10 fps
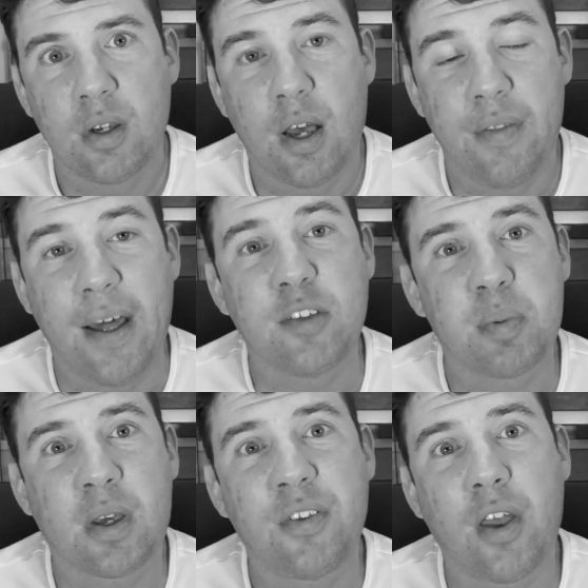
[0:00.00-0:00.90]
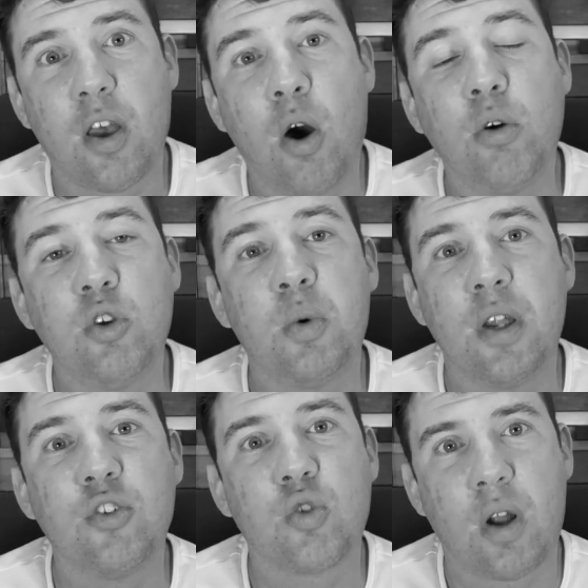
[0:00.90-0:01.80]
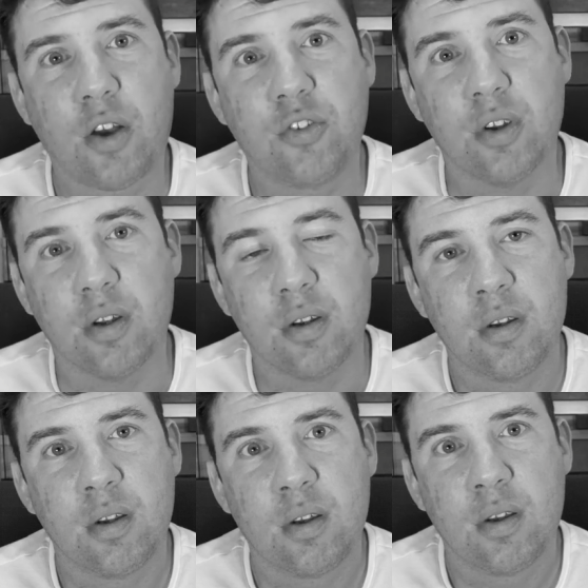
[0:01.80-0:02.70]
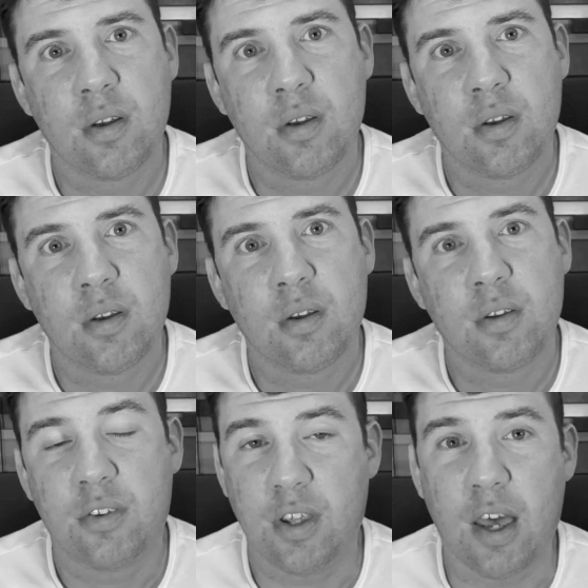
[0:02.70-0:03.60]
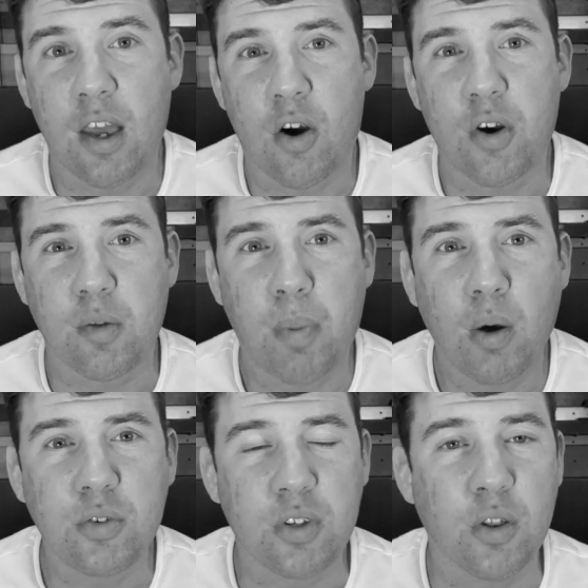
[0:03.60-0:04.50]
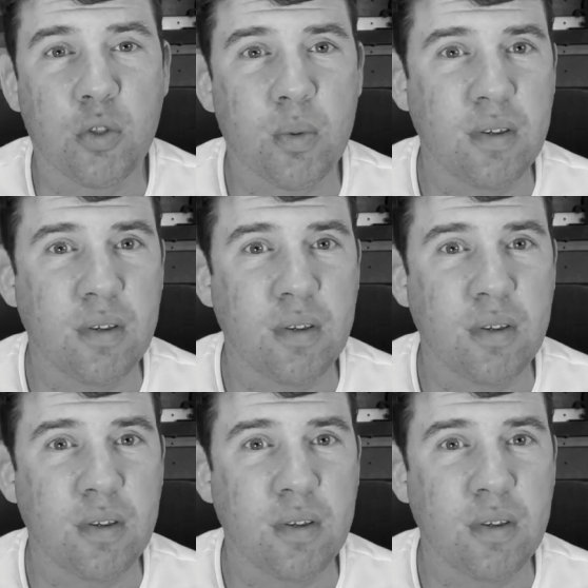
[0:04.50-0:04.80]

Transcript: And that's because I owe you an introduction. See, I already posted 3